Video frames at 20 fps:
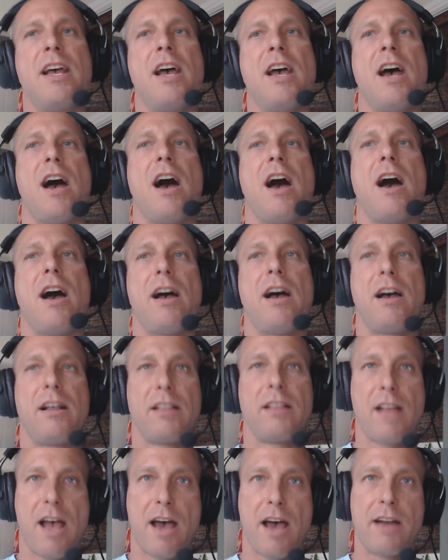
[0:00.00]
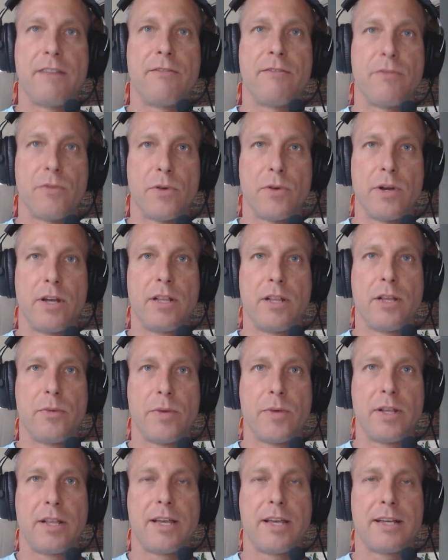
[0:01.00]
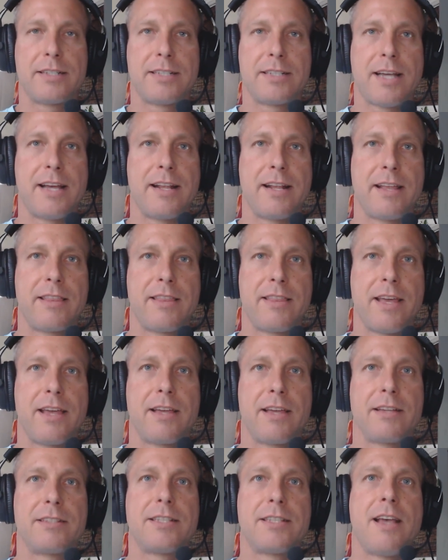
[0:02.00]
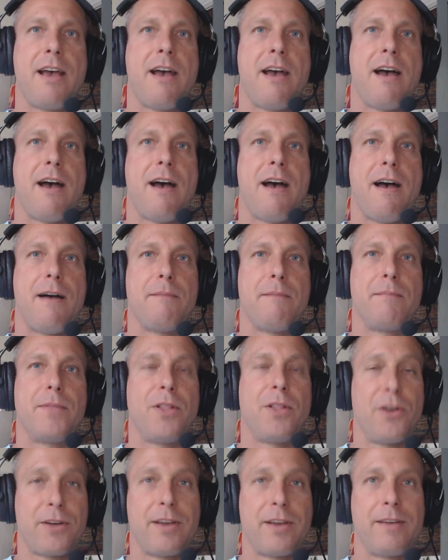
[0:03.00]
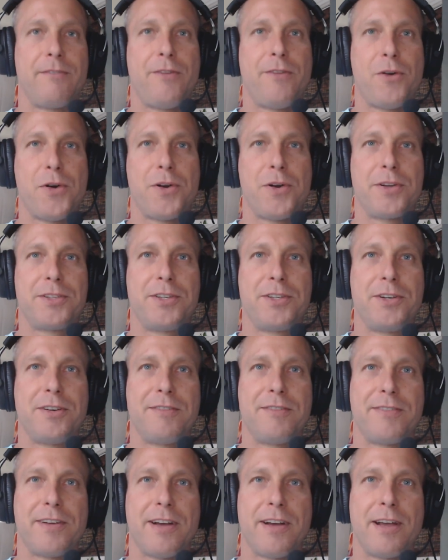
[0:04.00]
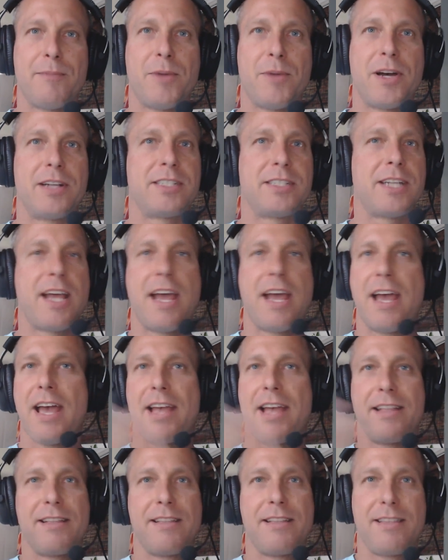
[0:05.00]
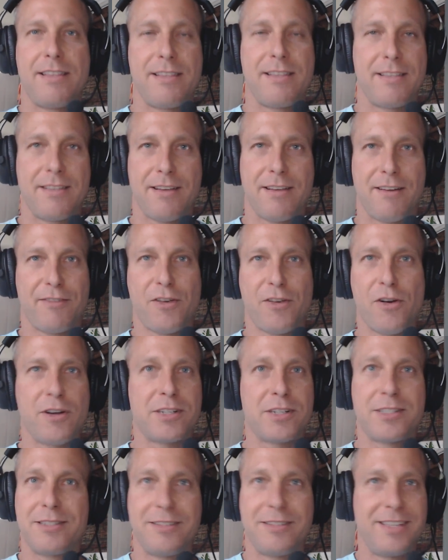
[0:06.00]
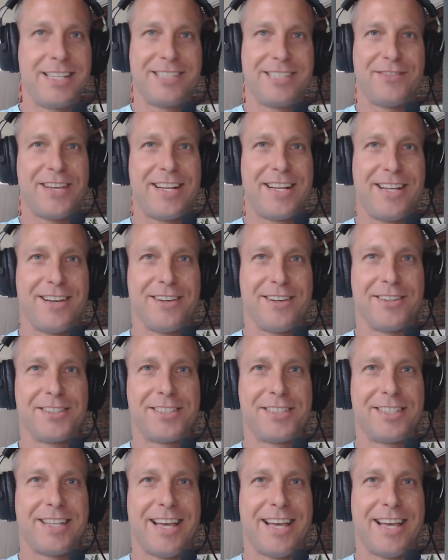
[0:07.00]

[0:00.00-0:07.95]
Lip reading: A lot of really, really exciting things. Looking forward to it very much. And of course, these videos,